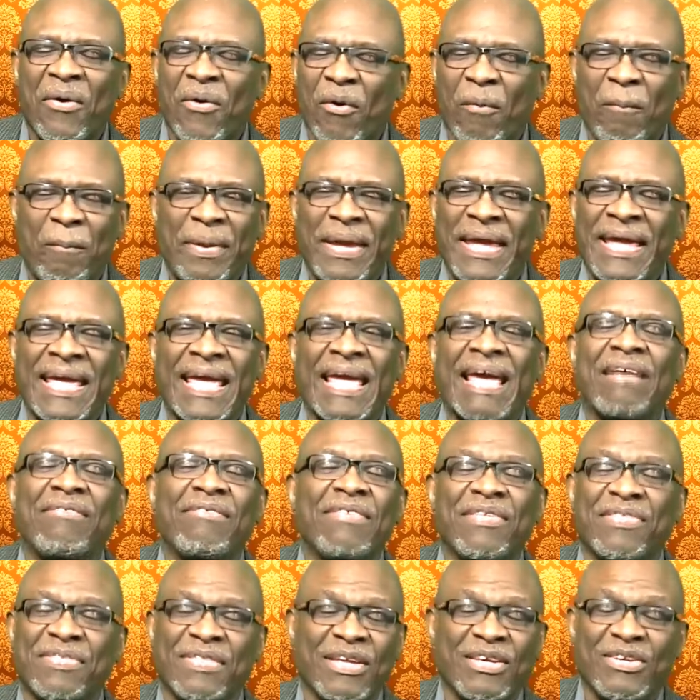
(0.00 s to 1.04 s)
obeying
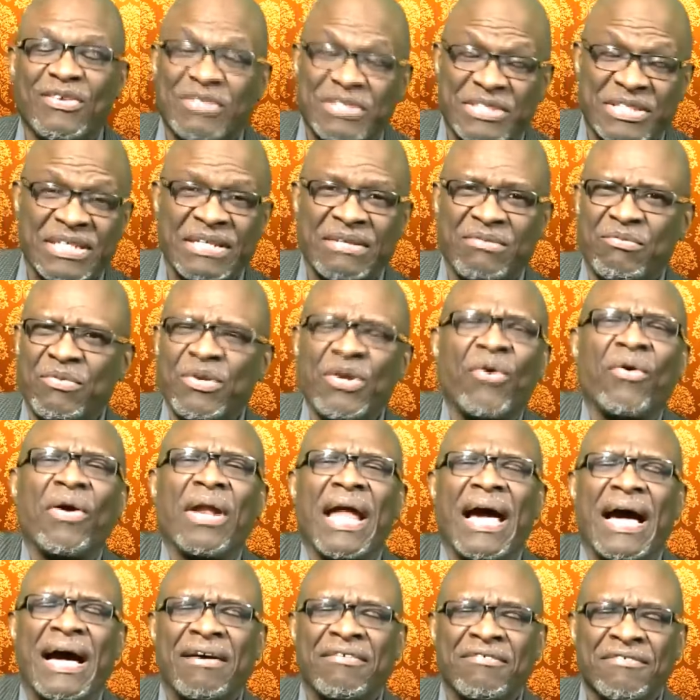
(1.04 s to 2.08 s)
everything you say? We all
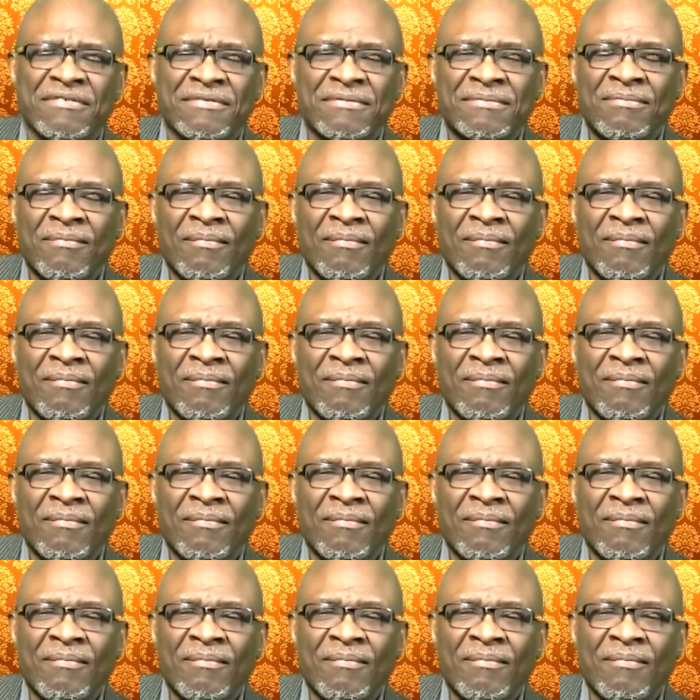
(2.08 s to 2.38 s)
have.